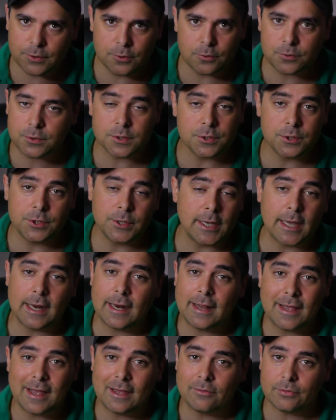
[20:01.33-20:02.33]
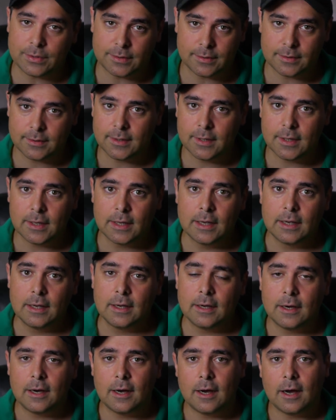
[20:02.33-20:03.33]
uses you got to have it.
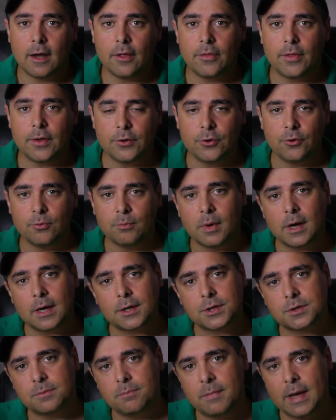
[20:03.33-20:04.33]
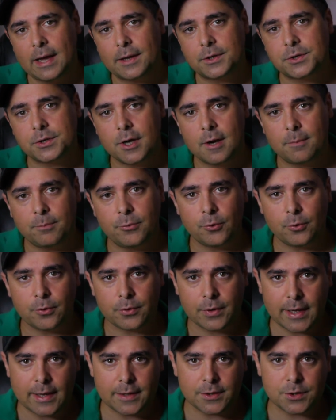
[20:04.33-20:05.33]
Uh, then you must match up your
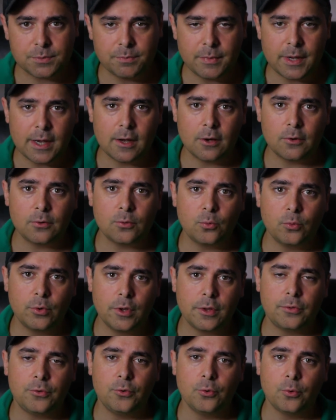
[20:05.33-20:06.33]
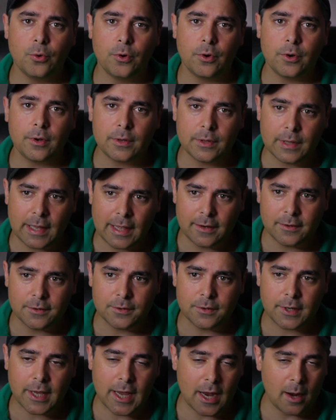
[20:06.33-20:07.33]
lens mount with your
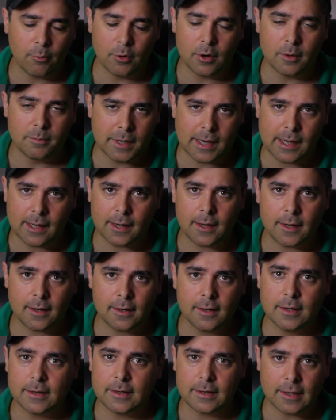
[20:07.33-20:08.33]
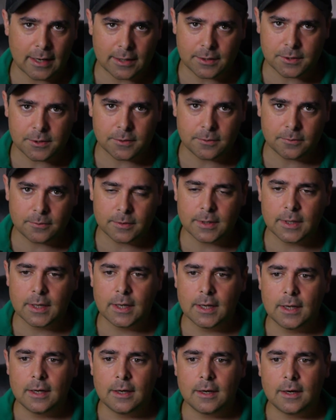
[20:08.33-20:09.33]
lens camera body. Got to.
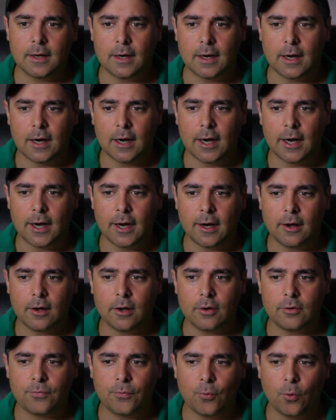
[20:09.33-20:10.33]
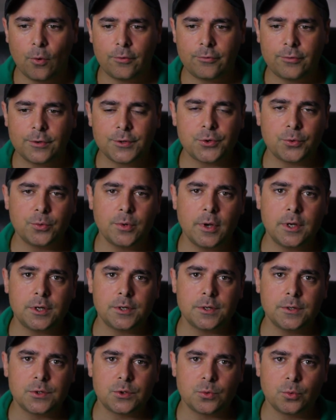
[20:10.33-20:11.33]
Uh, for
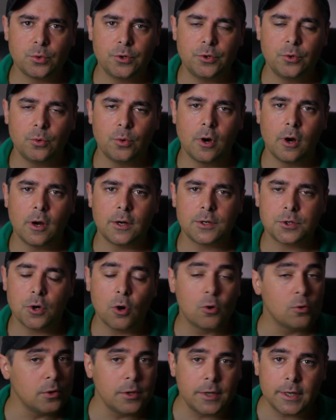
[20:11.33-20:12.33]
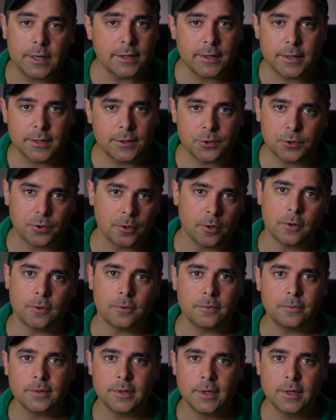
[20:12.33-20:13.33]
situations where you are totally in control,